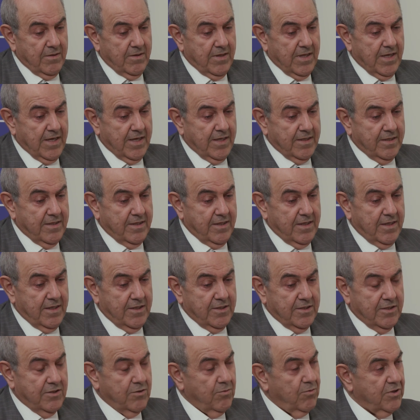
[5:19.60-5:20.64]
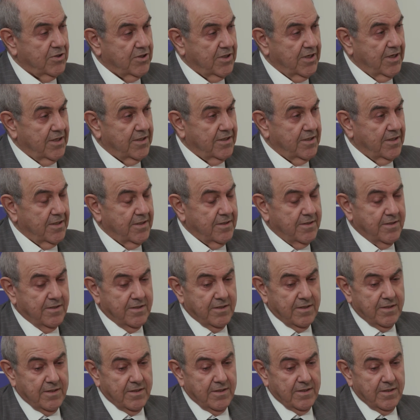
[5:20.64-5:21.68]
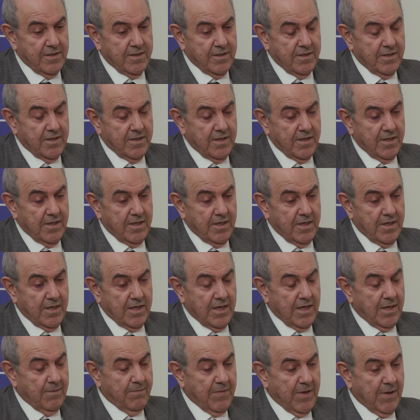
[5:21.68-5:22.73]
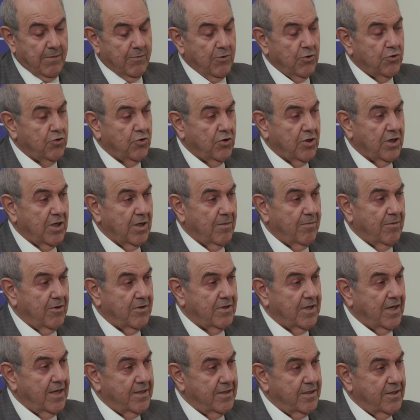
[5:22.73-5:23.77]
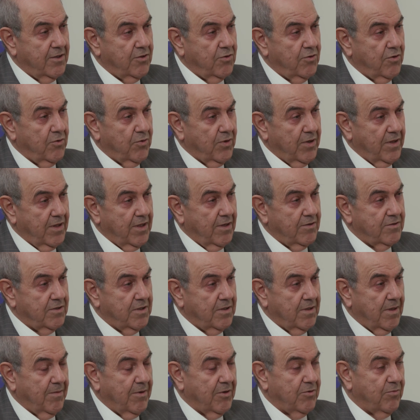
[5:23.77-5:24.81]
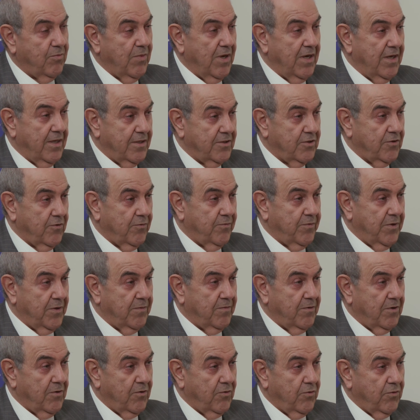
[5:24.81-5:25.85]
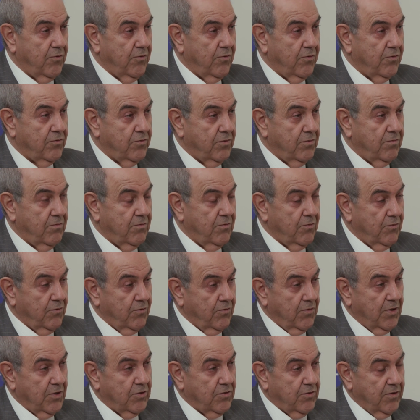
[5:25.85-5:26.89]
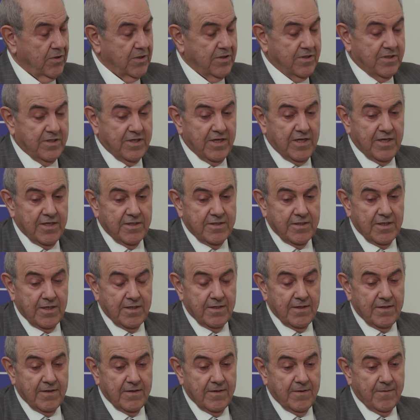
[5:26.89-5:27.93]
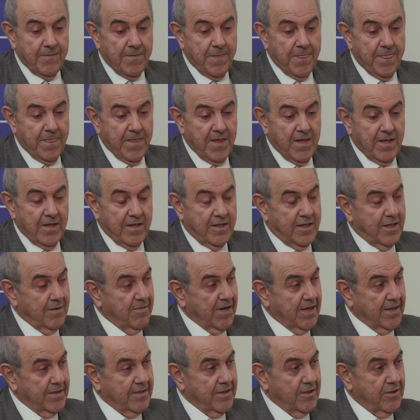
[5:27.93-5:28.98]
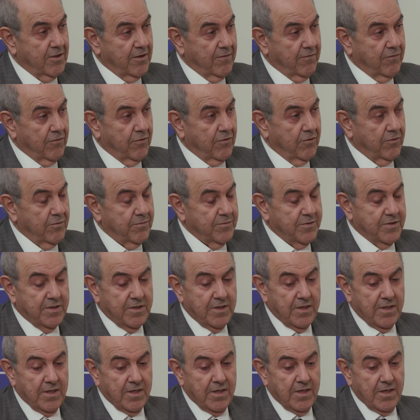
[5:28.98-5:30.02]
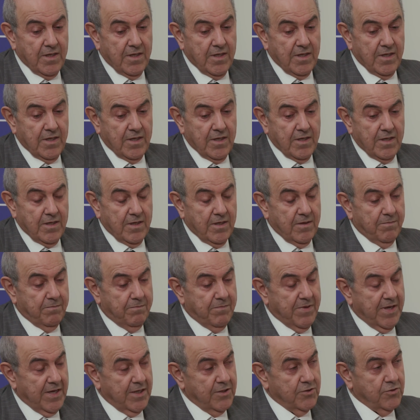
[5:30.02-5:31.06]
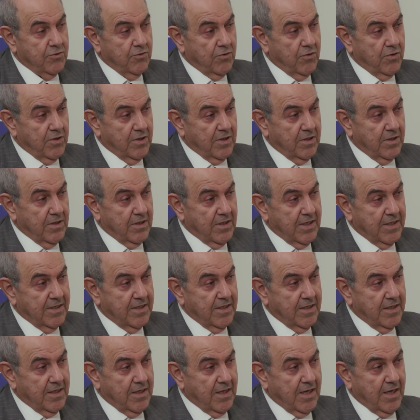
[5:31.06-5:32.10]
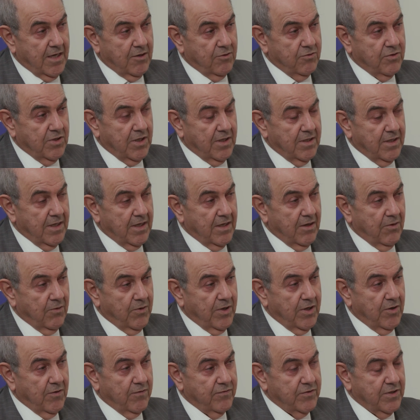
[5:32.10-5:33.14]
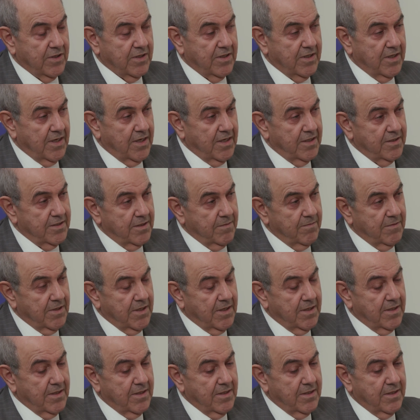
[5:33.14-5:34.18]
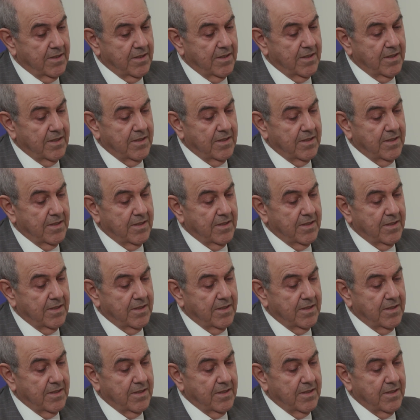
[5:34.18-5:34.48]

that these demonstrations, I'm not talking about 100 or 1,000, about millions of people who went to the streets and demanded reforms based on getting out and away of sectarianism and